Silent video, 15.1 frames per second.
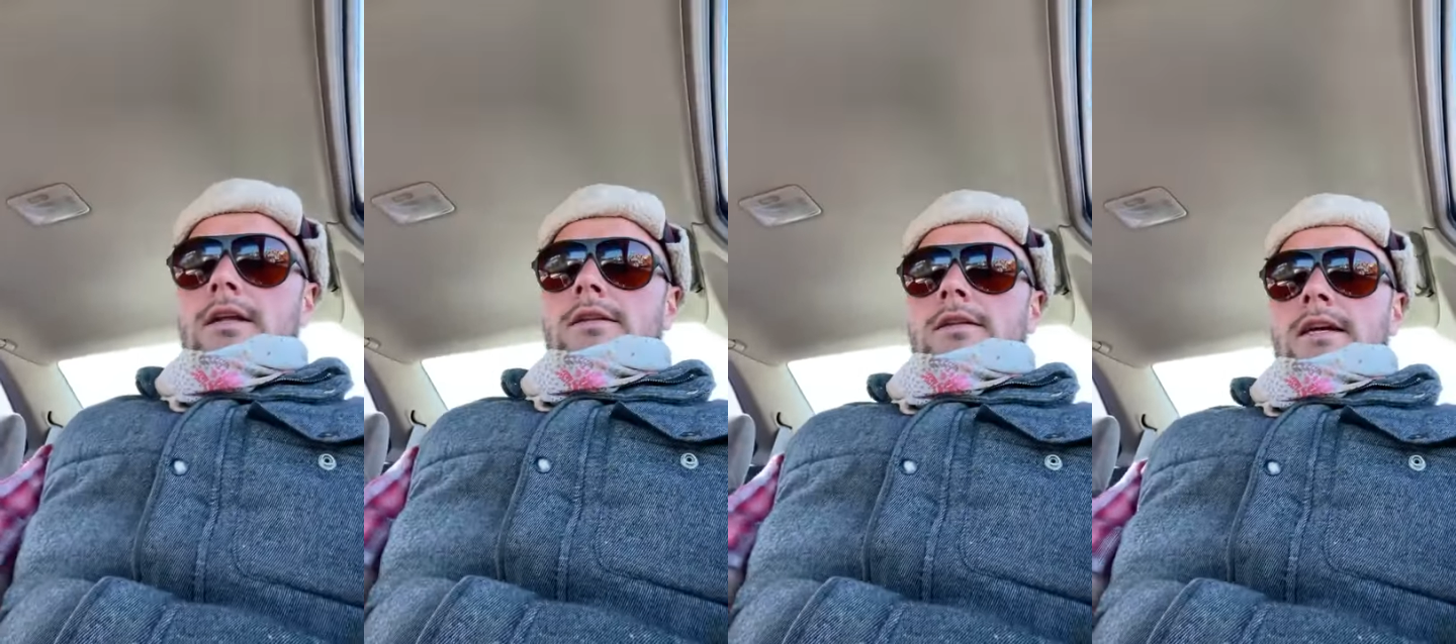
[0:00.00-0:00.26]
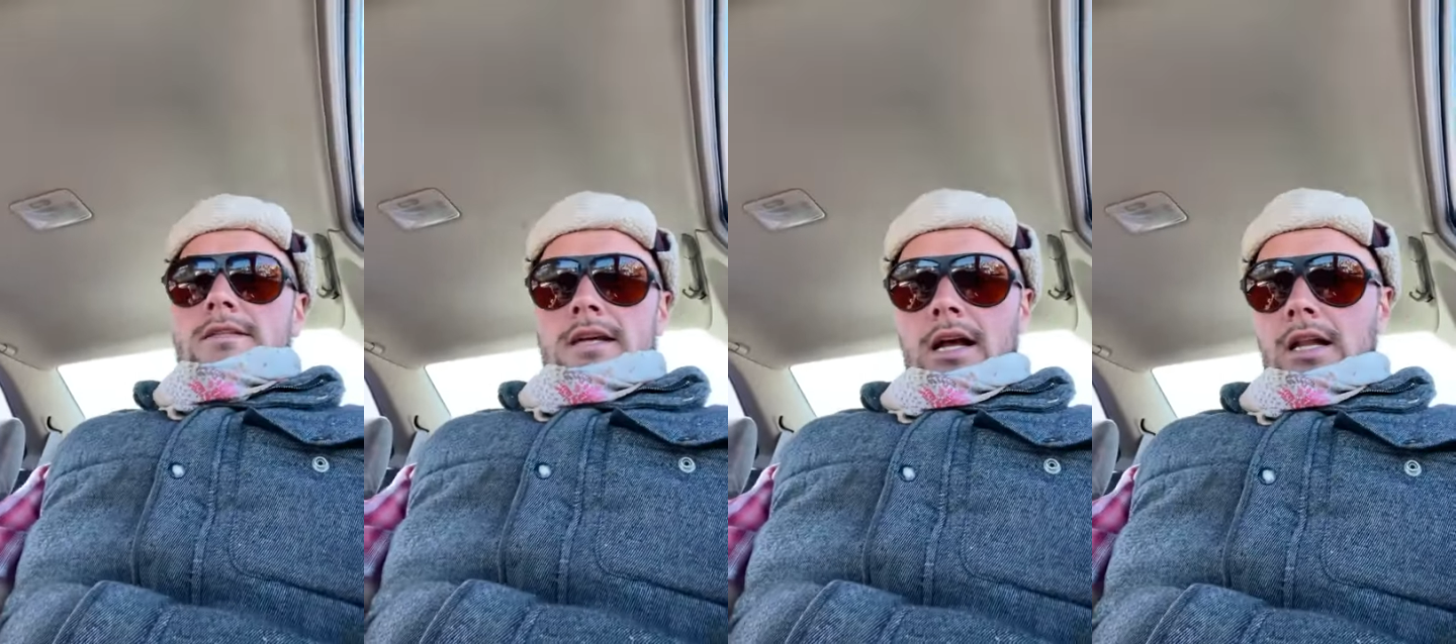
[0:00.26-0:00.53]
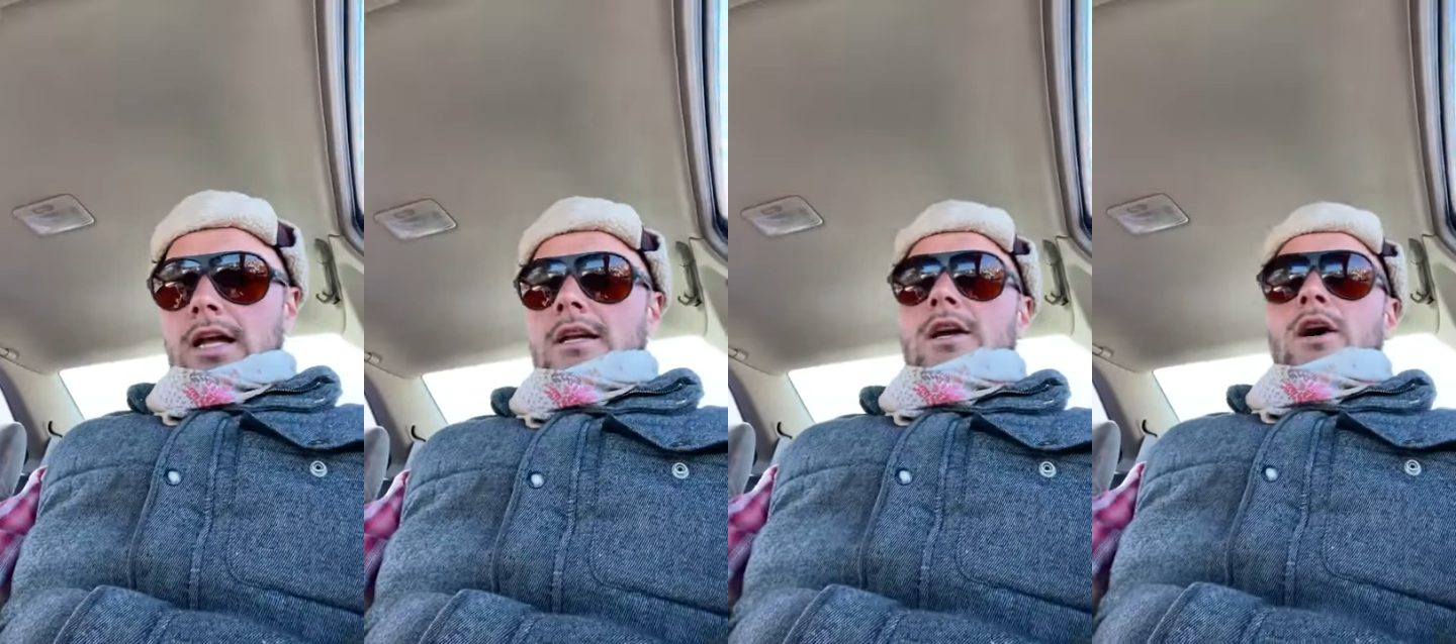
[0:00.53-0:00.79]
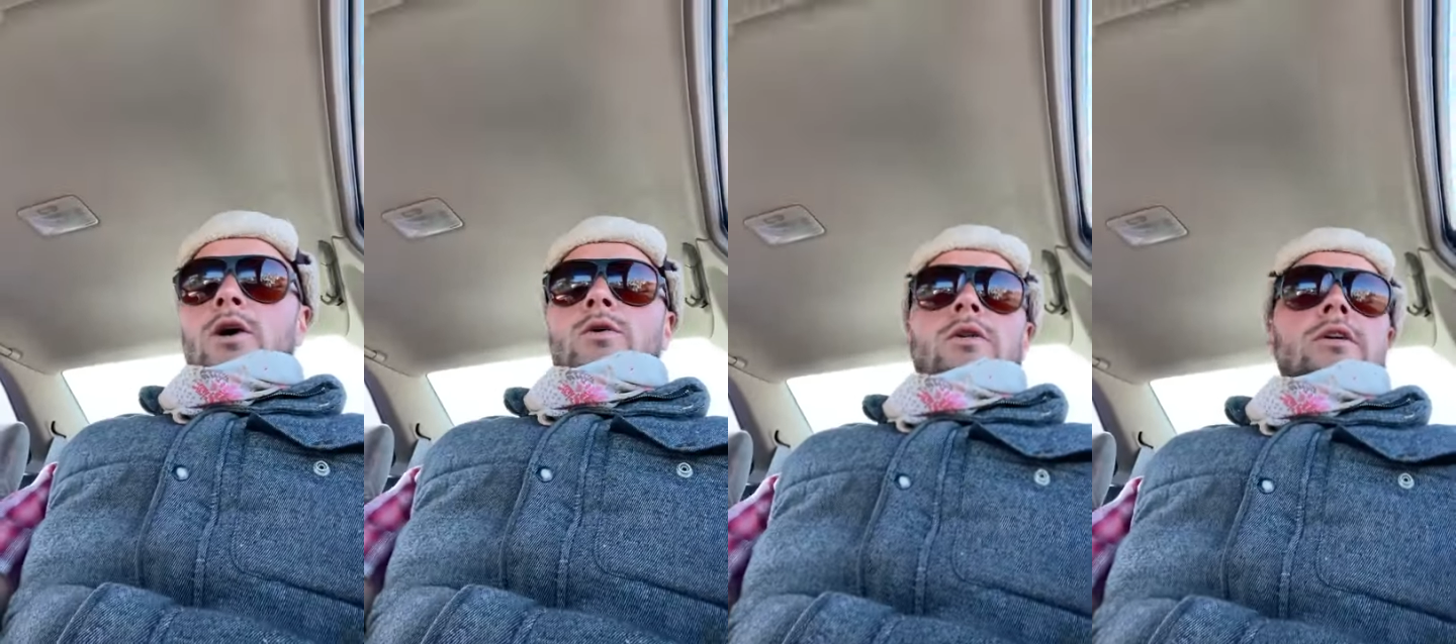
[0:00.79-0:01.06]
That's all I
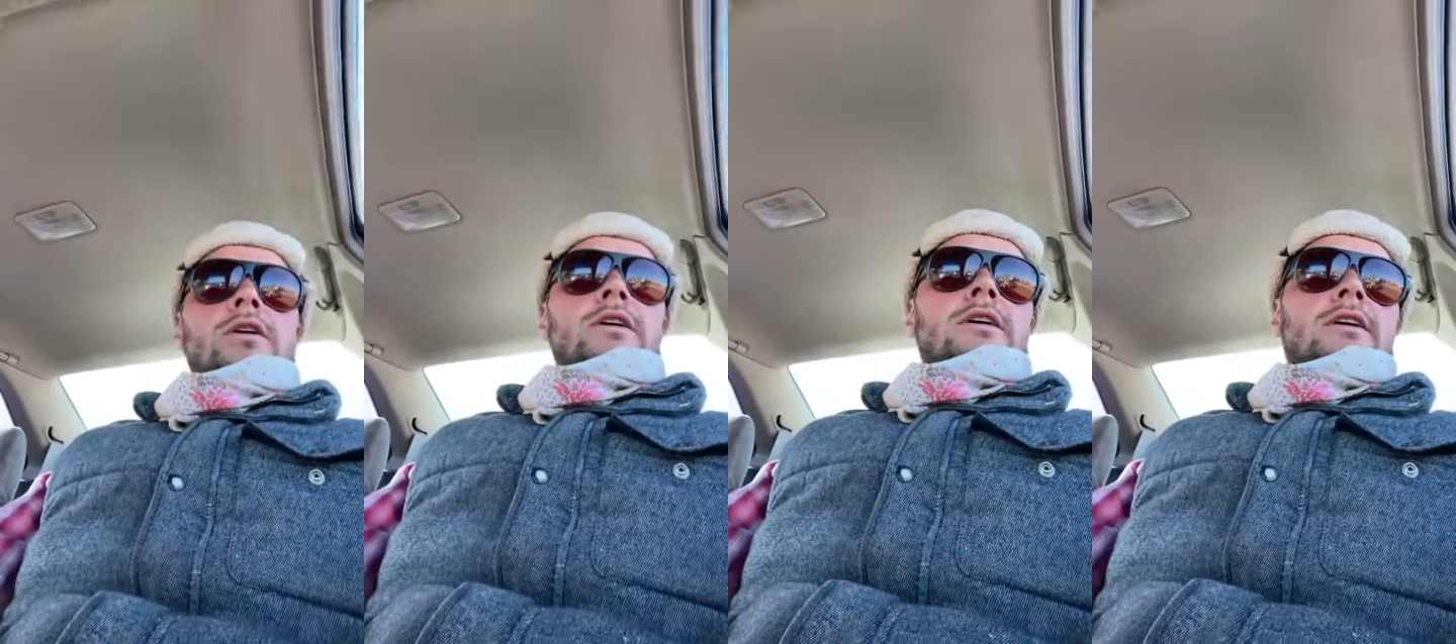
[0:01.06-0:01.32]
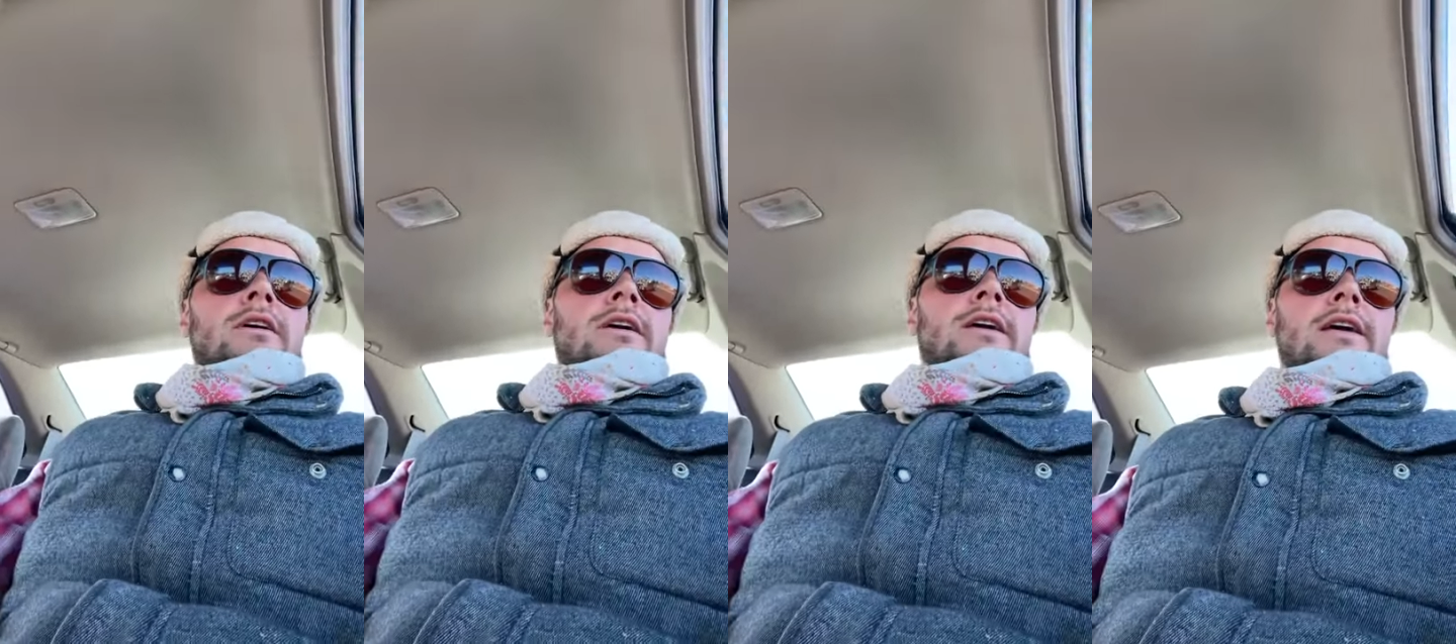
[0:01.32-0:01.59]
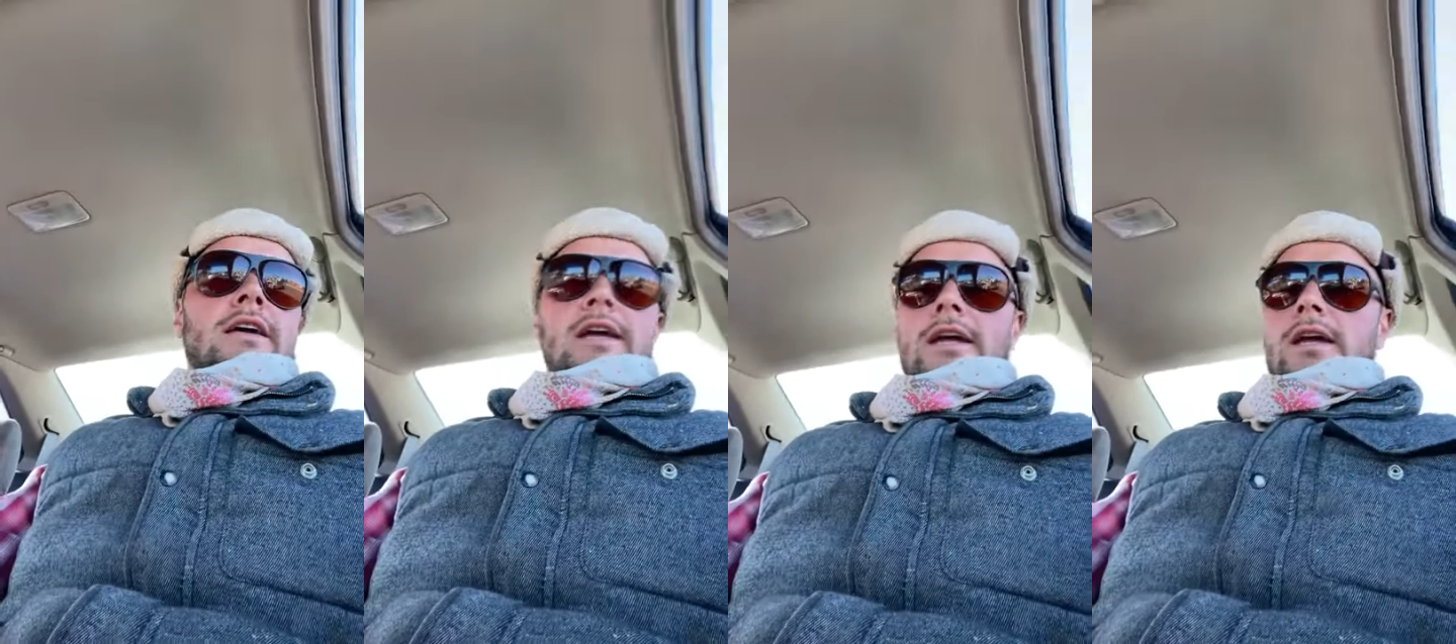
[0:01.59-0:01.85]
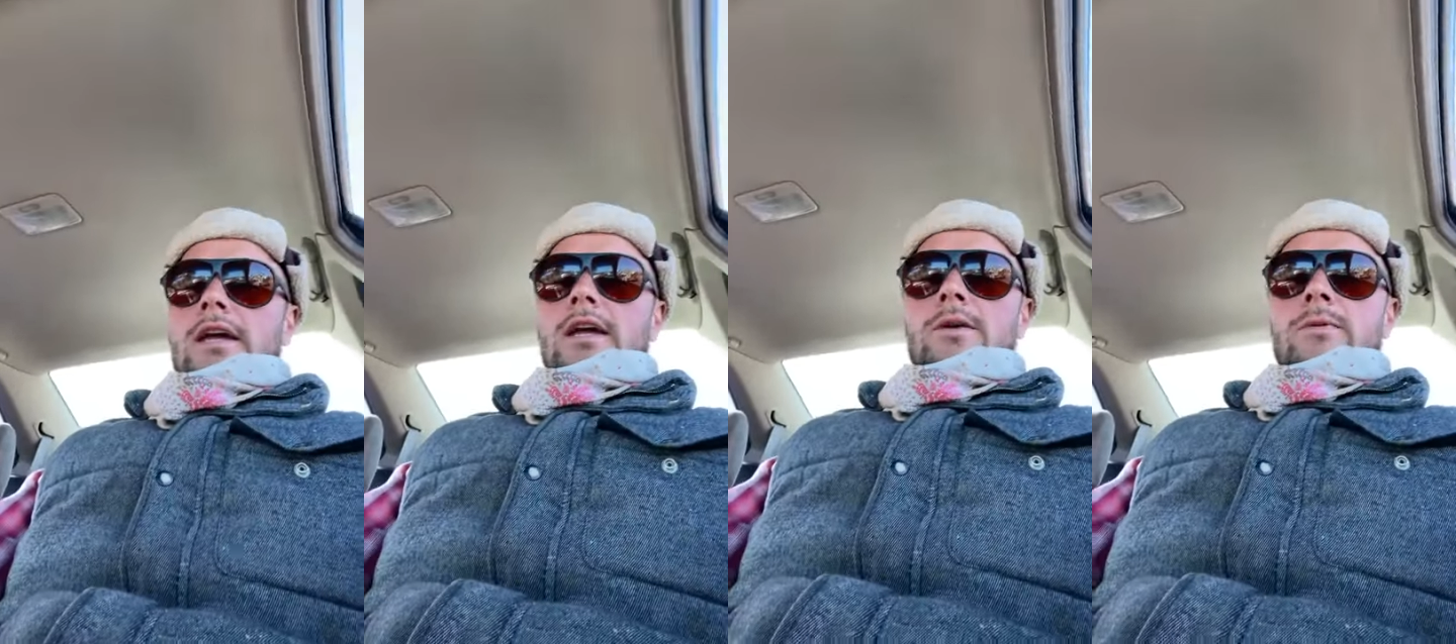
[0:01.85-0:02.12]
know
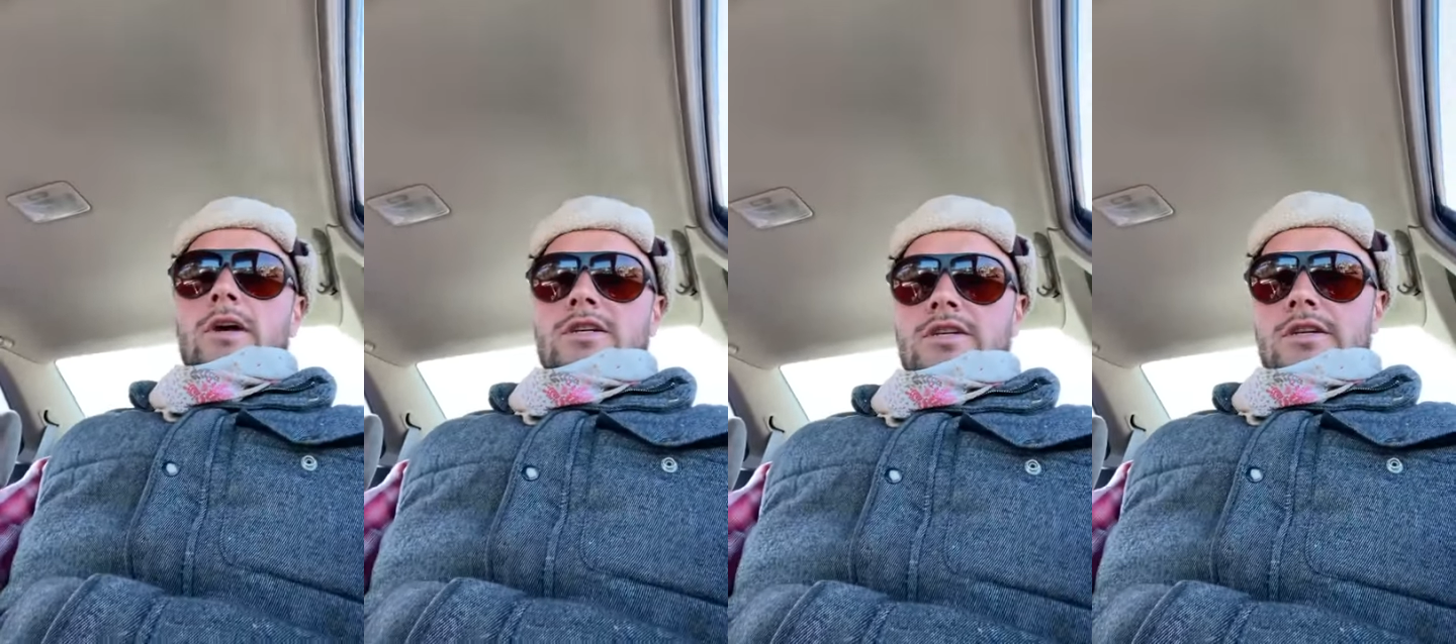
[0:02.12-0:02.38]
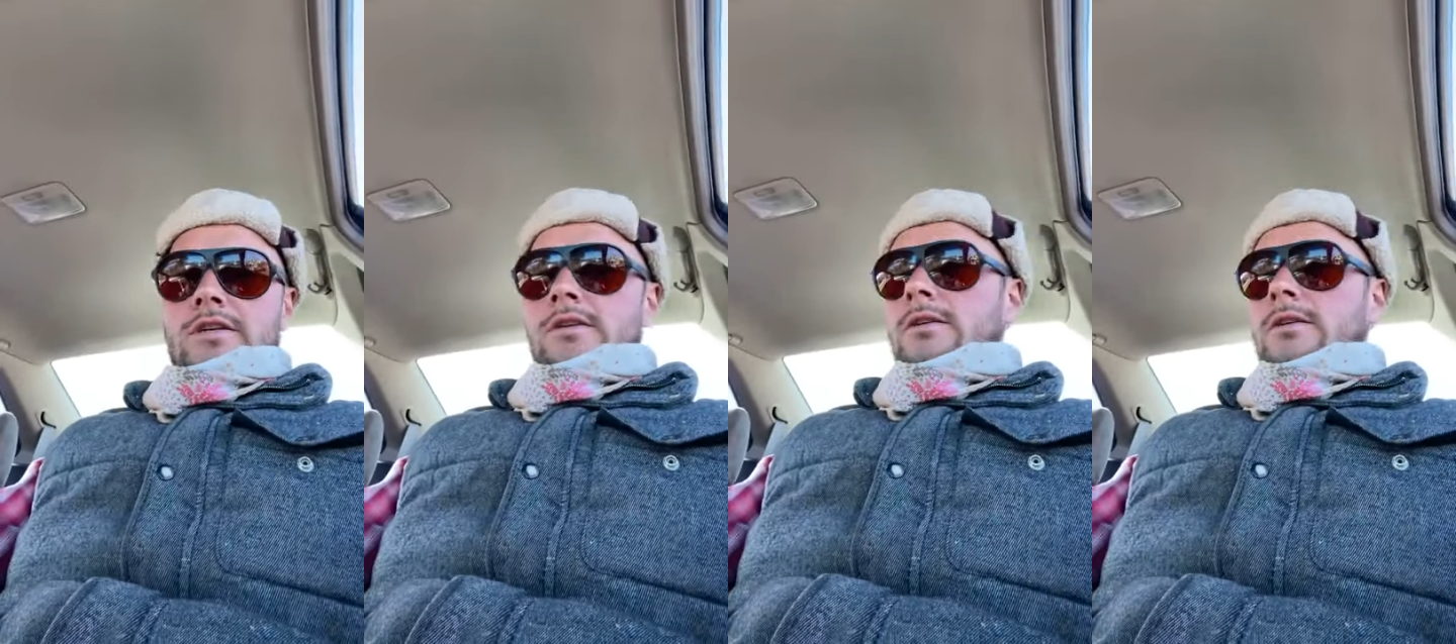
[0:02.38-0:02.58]
in Russian.